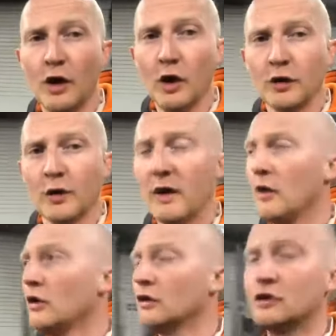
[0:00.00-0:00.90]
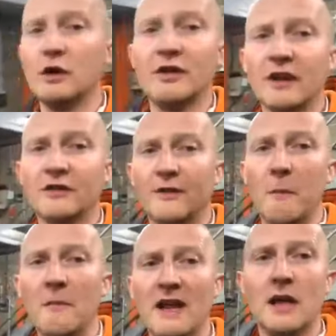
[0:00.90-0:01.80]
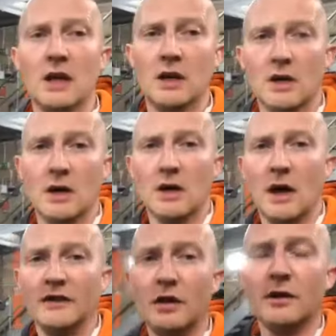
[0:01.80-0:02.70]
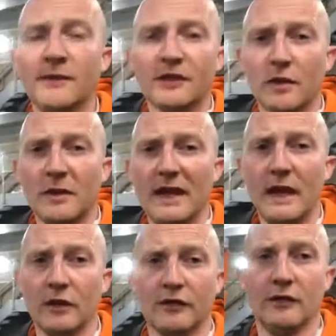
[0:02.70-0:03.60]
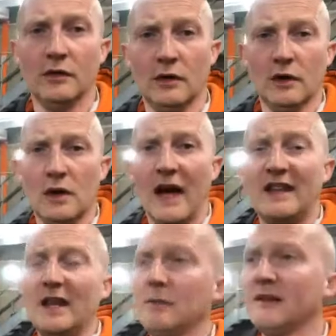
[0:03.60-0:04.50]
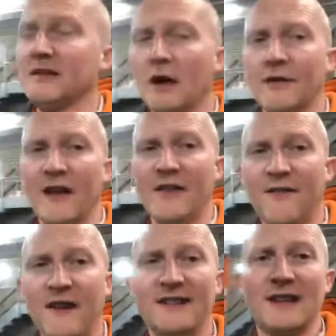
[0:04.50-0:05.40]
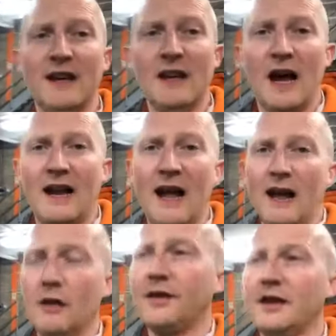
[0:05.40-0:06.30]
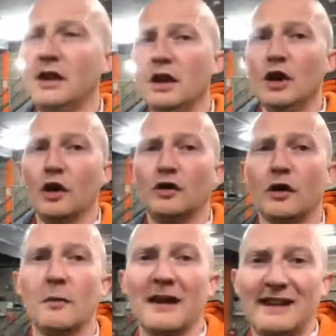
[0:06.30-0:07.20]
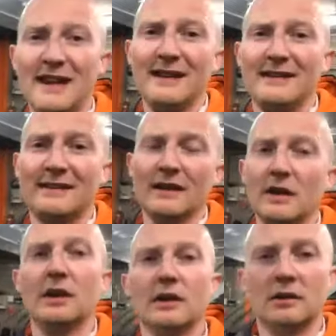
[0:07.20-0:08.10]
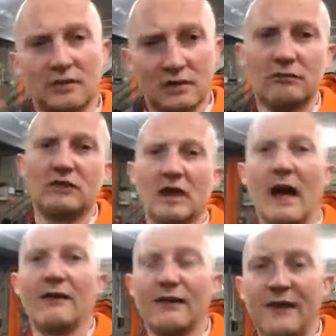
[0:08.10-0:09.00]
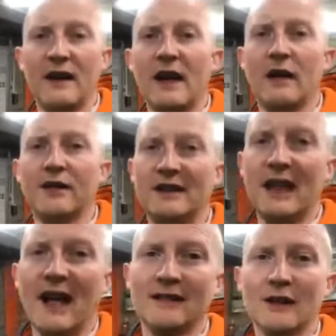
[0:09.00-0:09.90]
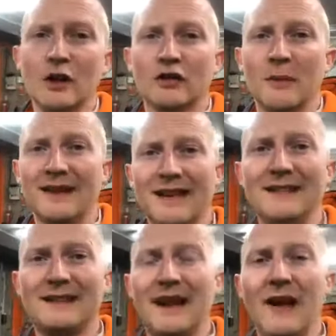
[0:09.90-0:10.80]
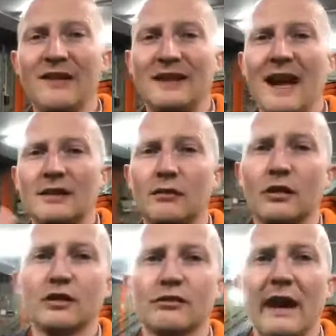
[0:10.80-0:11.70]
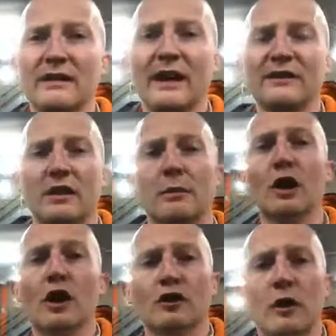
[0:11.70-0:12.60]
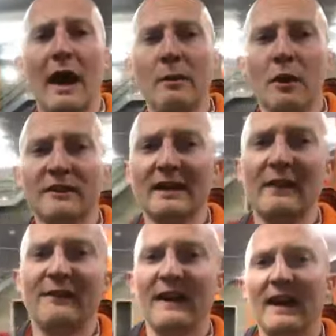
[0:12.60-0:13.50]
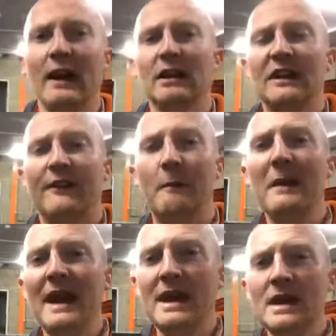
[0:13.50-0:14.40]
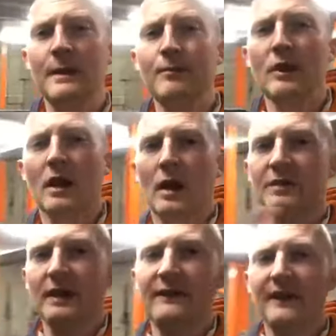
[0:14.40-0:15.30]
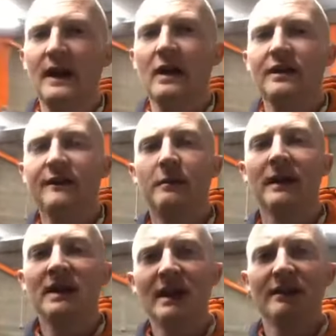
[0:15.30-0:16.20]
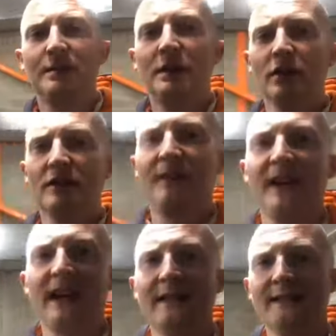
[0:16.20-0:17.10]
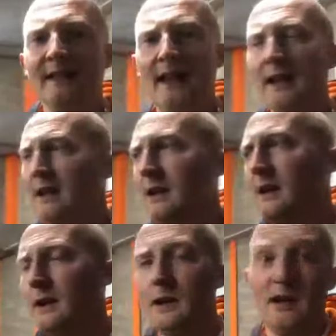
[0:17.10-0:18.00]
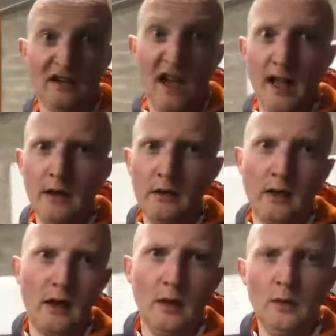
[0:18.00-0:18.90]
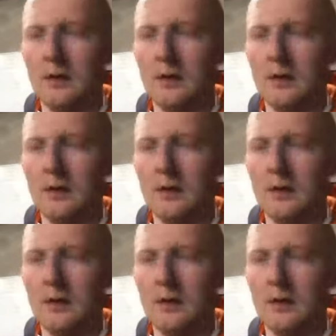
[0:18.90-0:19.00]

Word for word: So, I no longer do things for me, I do them for somebody else. I keep myself fit and healthy so that my kids can have a fit and healthy dad. So my kids can have a dad that runs around after them. So now I'm not staying fit and healthy for me, I'm staying fit and healthy for my kids because if I get sick, again, hello,